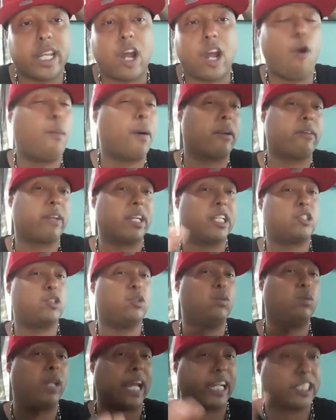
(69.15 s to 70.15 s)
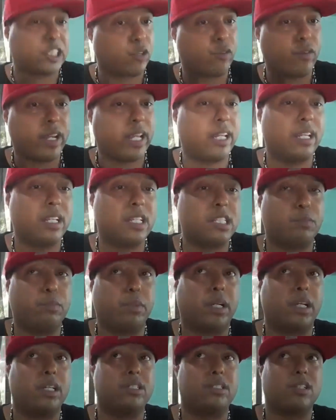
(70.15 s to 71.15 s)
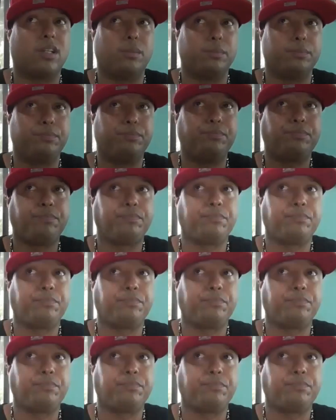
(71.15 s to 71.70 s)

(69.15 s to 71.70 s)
I hope I don't get too lectury in this, because I